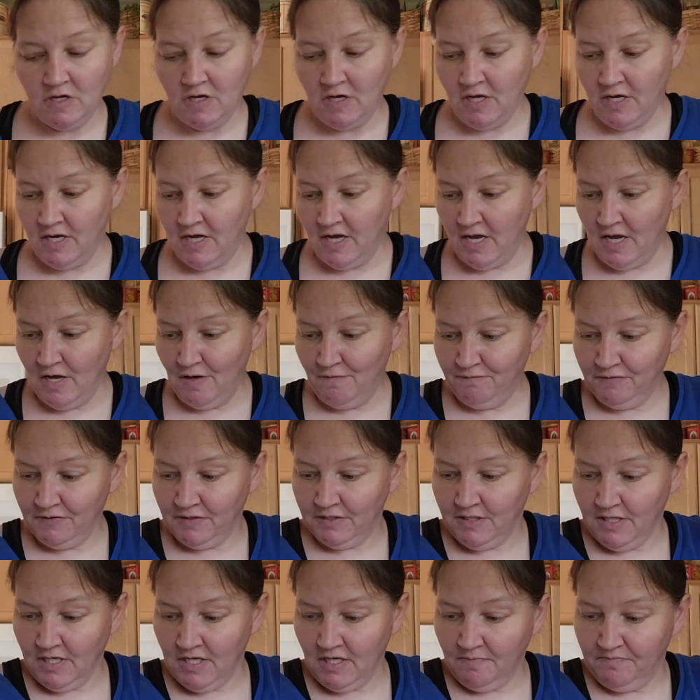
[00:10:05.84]
a 1/2
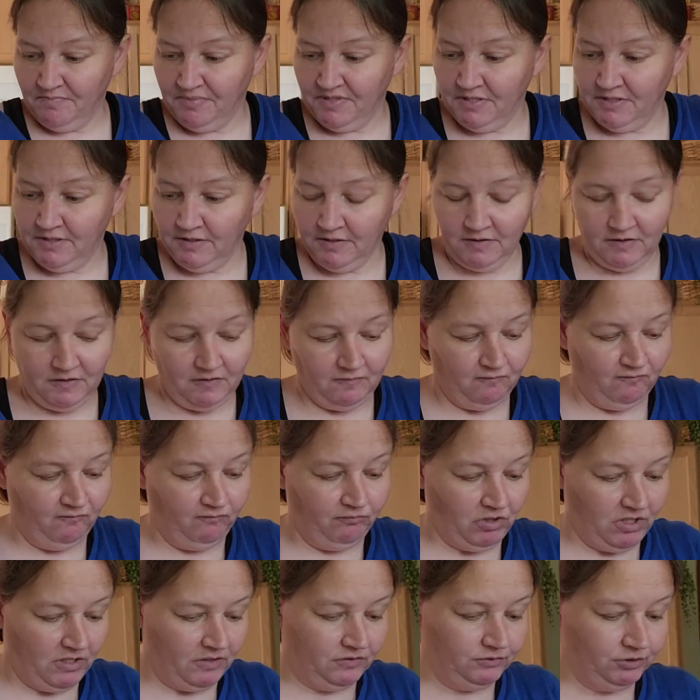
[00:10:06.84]
cup of
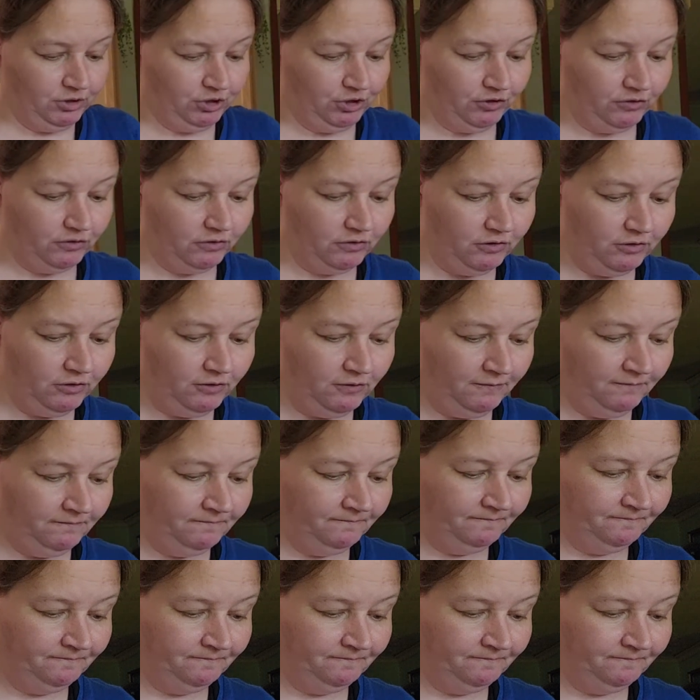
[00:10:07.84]
brown sugar.